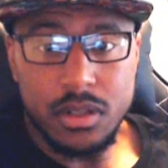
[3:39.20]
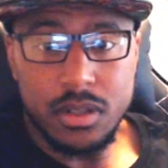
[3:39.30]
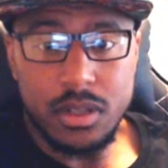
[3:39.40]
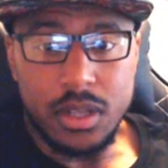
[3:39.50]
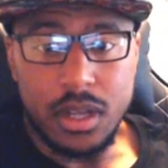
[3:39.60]

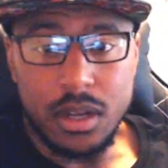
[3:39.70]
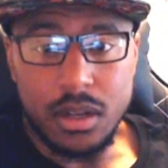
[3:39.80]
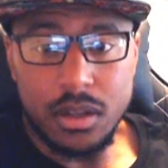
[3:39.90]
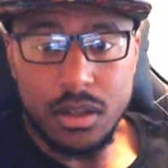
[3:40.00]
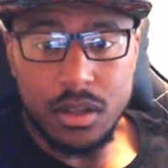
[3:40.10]
Yeah.
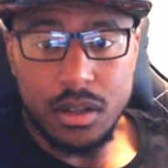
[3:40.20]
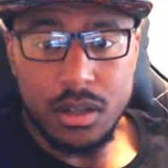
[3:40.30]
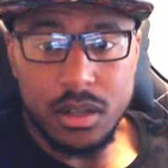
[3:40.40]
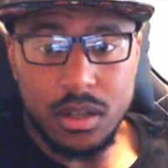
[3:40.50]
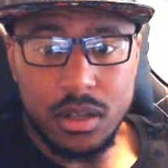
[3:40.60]

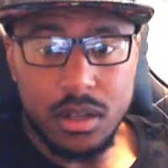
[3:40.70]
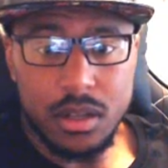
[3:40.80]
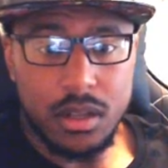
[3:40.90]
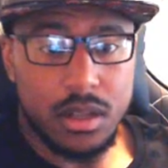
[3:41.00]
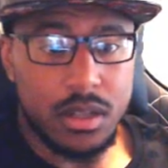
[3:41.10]

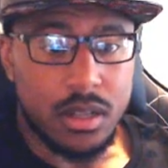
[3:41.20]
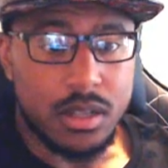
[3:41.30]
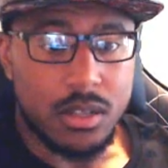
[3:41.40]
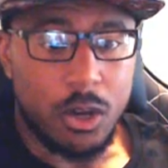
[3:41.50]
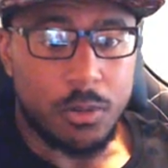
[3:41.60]
Let's
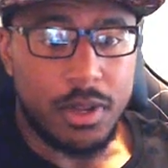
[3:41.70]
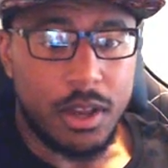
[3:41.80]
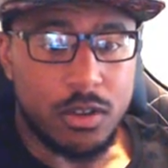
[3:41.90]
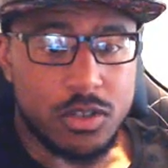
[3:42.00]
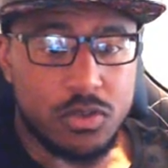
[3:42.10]
hope they
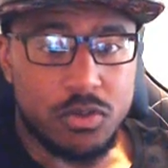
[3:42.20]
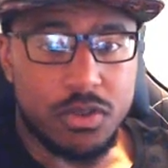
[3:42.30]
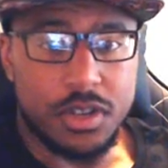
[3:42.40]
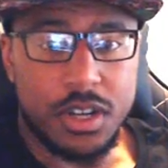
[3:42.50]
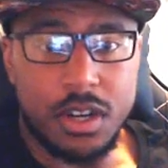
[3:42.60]
don't screw it
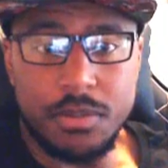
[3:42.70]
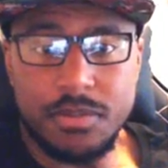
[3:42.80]
up.